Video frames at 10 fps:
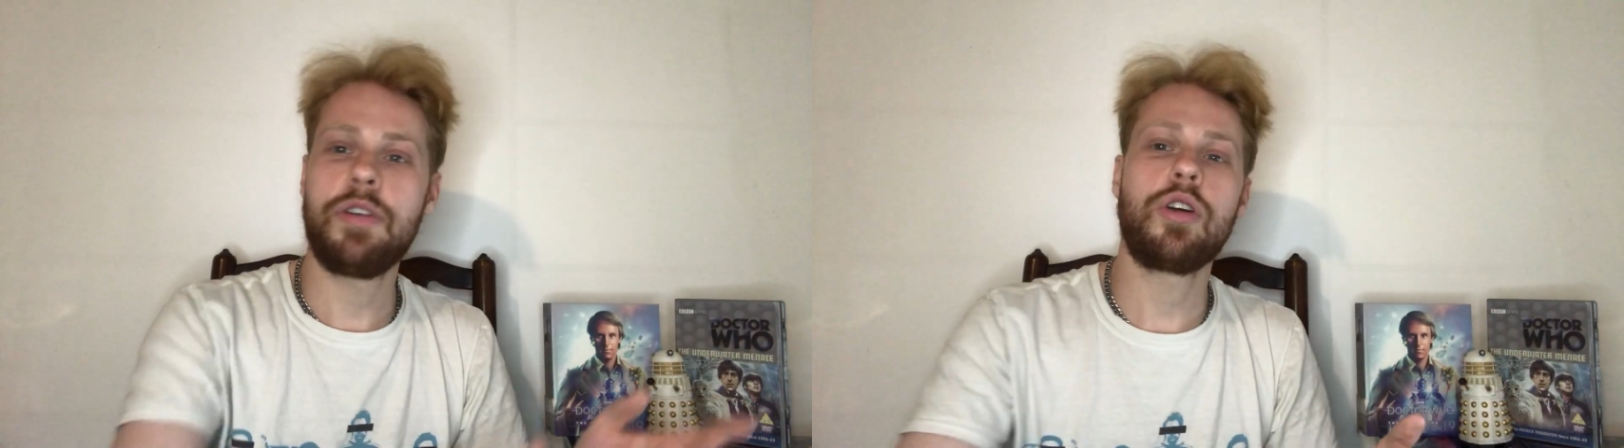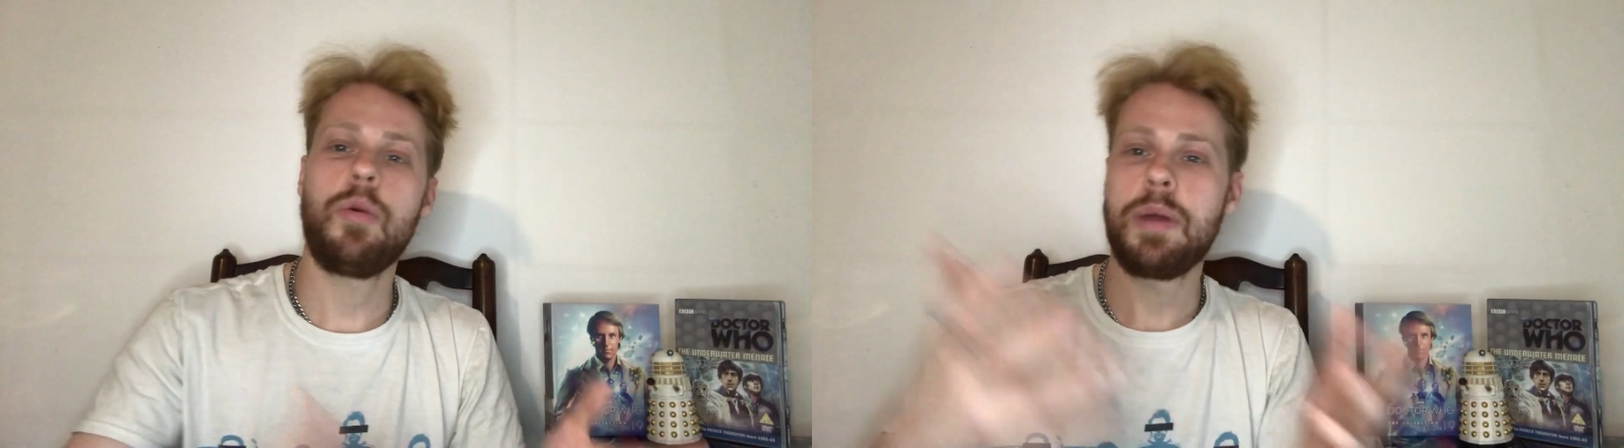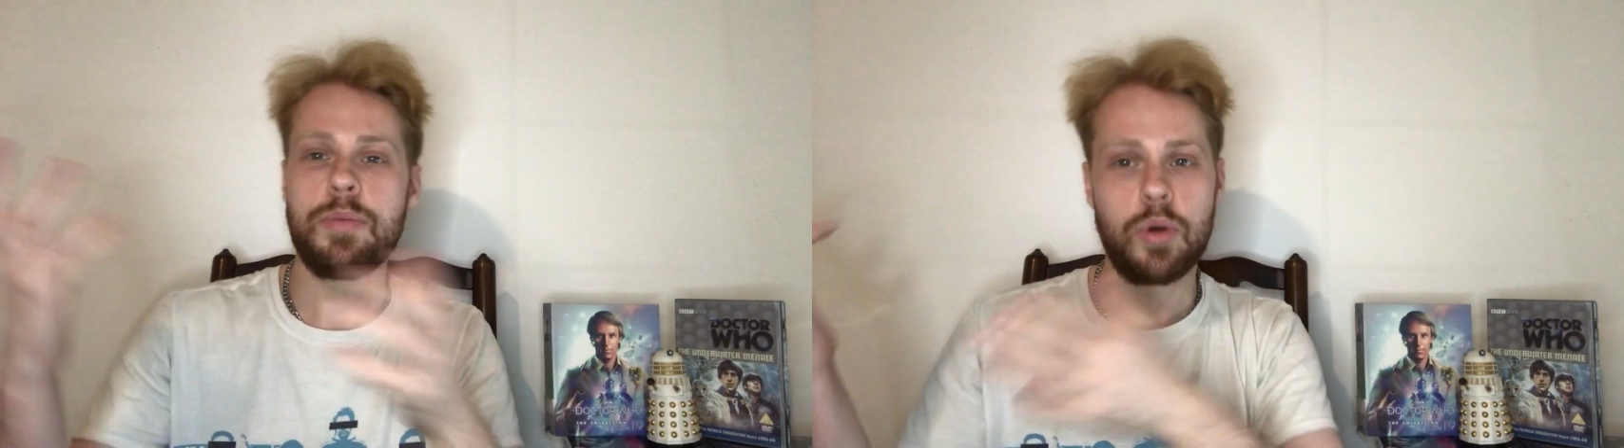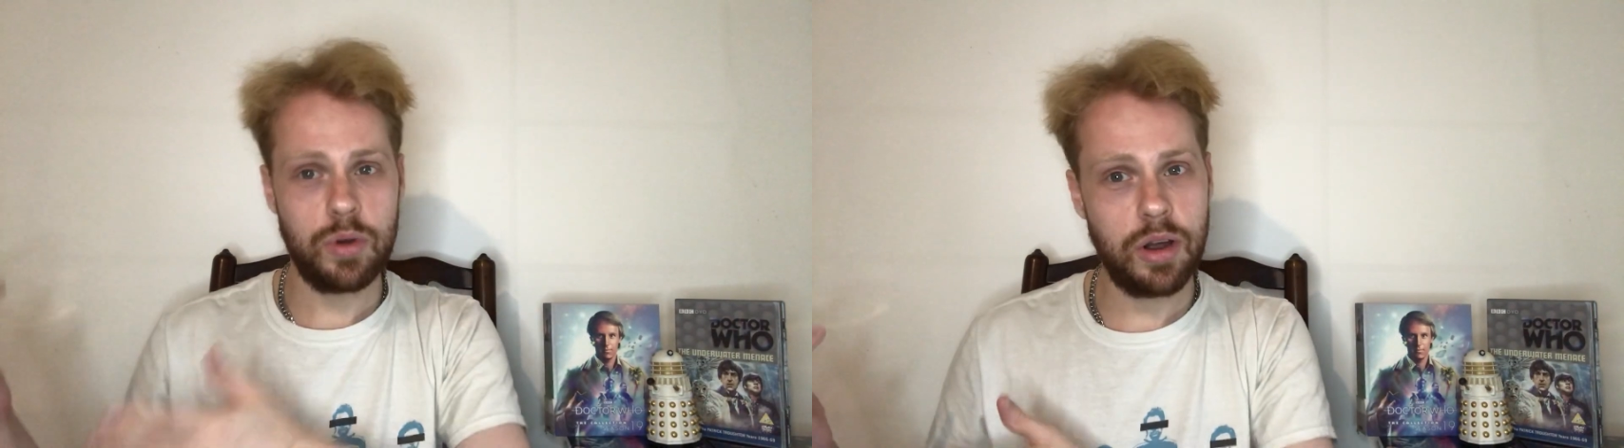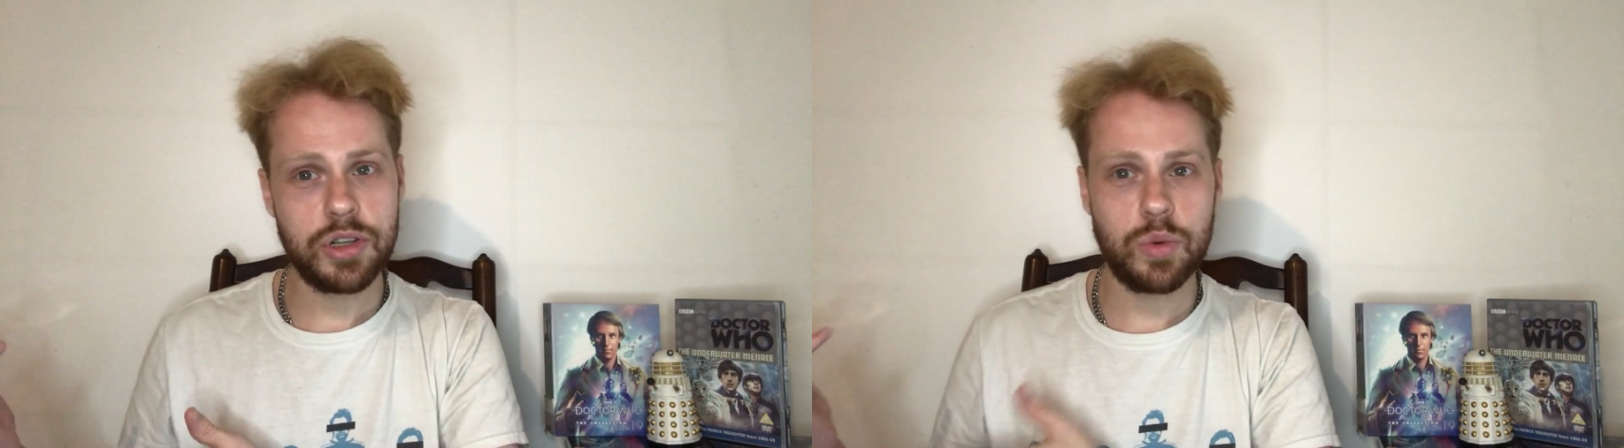and I've got people who
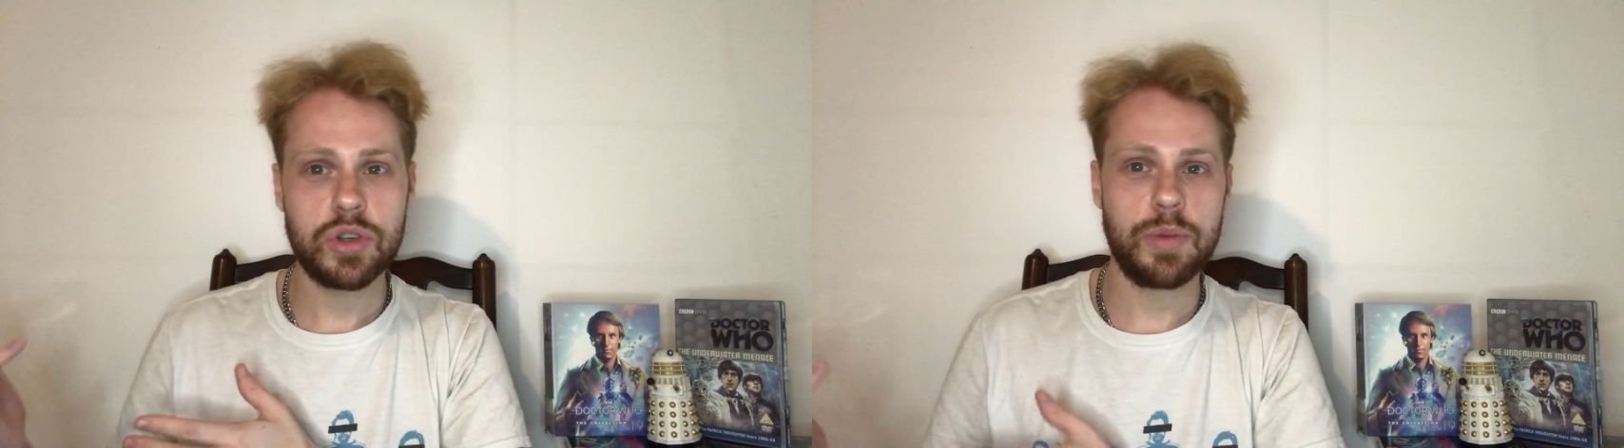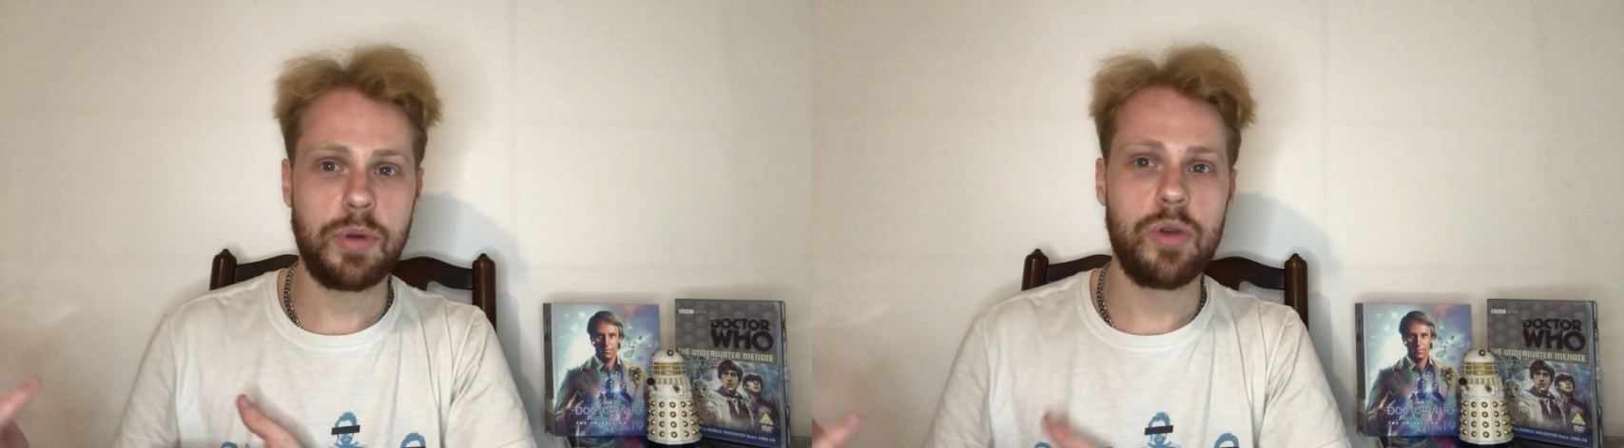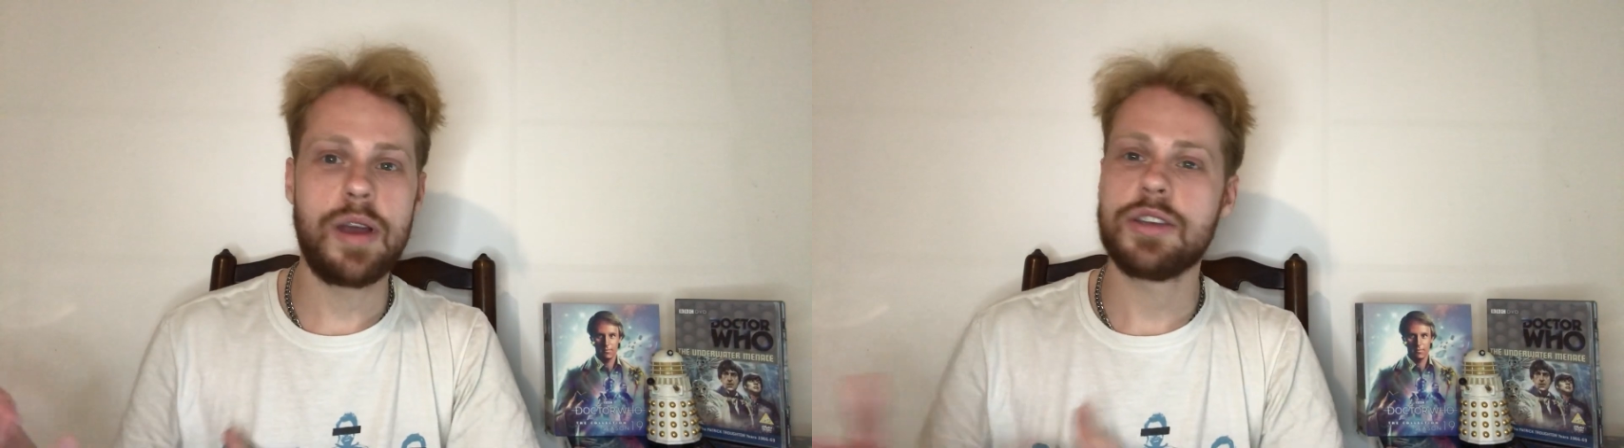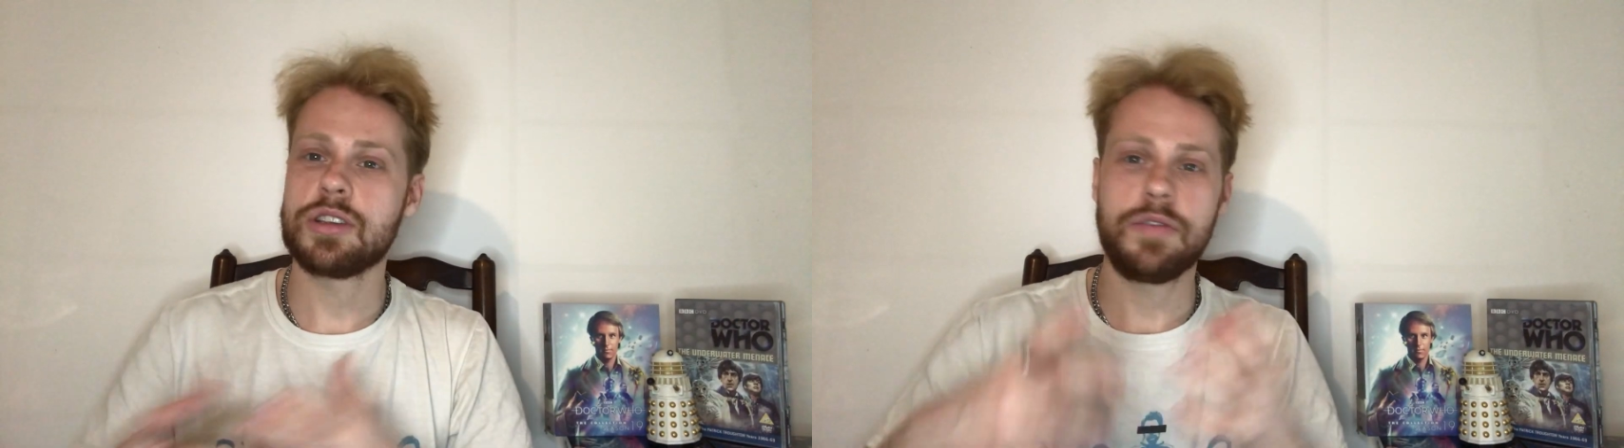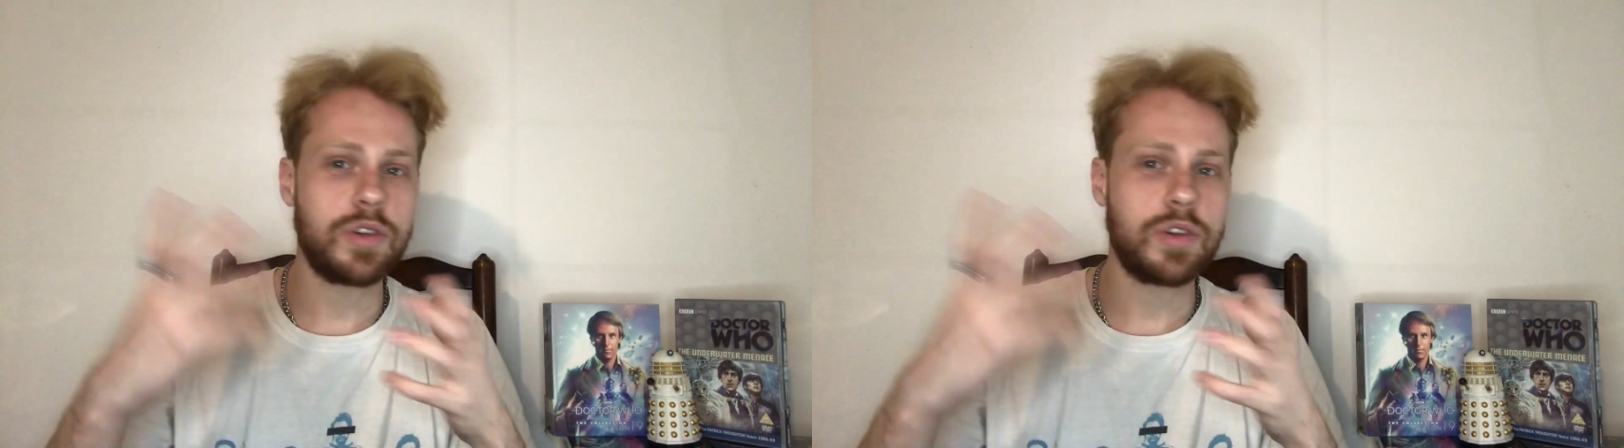like to watch the Blu-ray stuff.